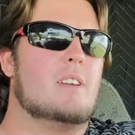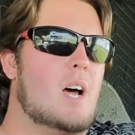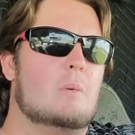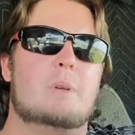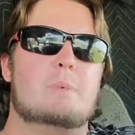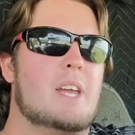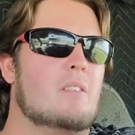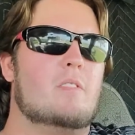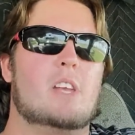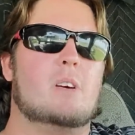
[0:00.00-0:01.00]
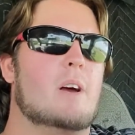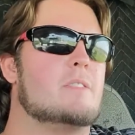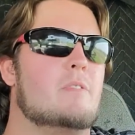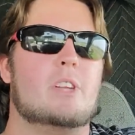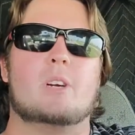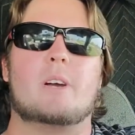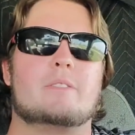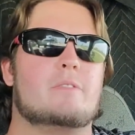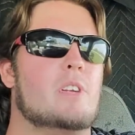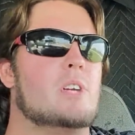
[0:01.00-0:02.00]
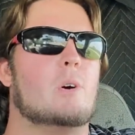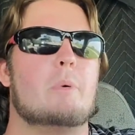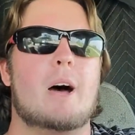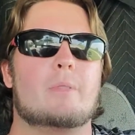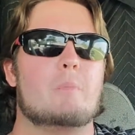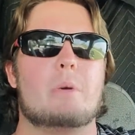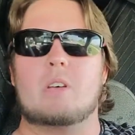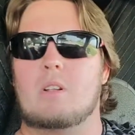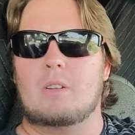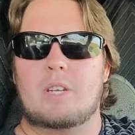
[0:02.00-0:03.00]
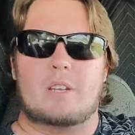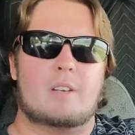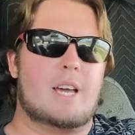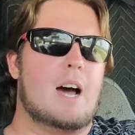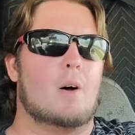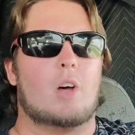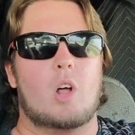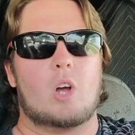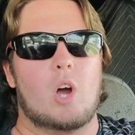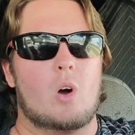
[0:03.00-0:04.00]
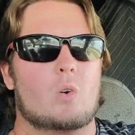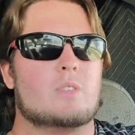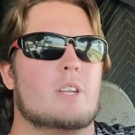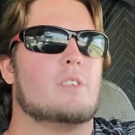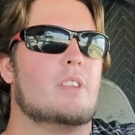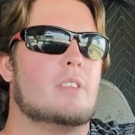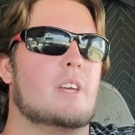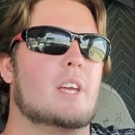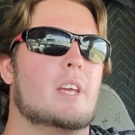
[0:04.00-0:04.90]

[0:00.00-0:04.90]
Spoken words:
I'll be making video after video after video about the build and how it all goes and everything.